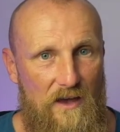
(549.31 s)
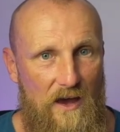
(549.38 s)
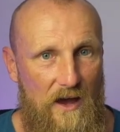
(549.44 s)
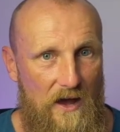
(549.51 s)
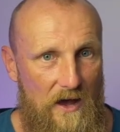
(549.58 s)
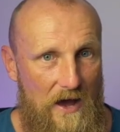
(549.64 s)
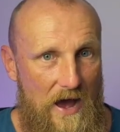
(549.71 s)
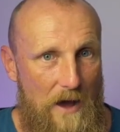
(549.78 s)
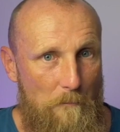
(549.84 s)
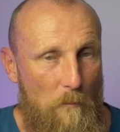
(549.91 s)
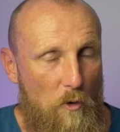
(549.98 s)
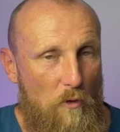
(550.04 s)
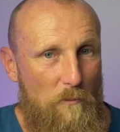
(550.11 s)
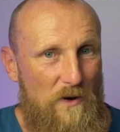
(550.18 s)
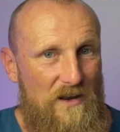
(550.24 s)
are
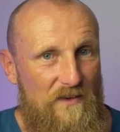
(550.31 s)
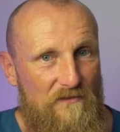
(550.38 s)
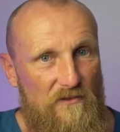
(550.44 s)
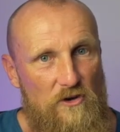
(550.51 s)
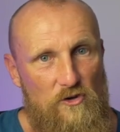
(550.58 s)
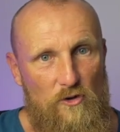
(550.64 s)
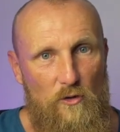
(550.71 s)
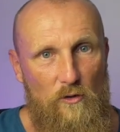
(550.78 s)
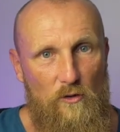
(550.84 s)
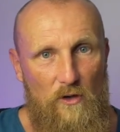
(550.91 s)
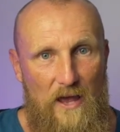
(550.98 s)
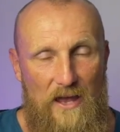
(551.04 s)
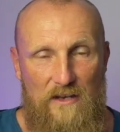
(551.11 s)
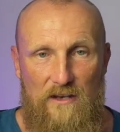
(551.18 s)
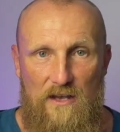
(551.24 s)
more beneficial
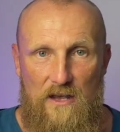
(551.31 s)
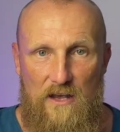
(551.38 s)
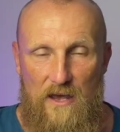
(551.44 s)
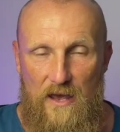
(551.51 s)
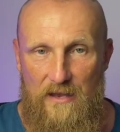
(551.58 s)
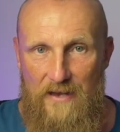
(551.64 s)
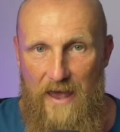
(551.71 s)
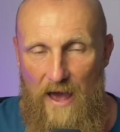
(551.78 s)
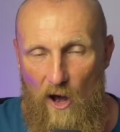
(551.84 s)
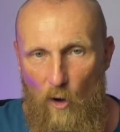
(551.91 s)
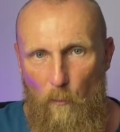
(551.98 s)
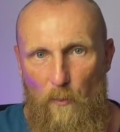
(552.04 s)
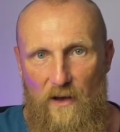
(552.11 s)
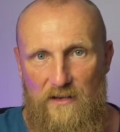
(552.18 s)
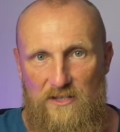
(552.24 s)
and
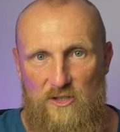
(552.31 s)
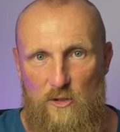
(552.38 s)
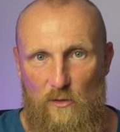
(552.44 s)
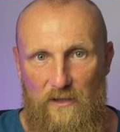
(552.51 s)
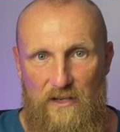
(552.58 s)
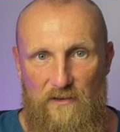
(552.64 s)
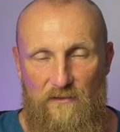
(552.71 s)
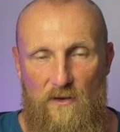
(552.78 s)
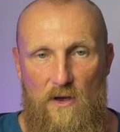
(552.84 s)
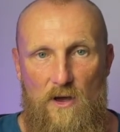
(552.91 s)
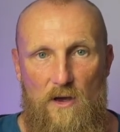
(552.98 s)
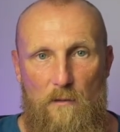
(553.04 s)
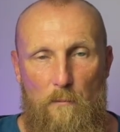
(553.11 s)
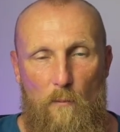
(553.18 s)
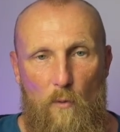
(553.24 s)
help us to live
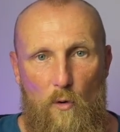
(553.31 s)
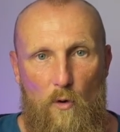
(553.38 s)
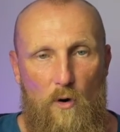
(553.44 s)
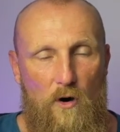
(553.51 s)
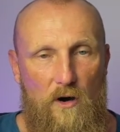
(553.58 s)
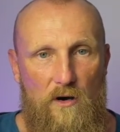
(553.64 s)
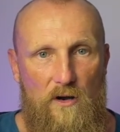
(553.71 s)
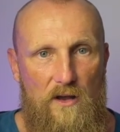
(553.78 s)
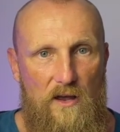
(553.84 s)
more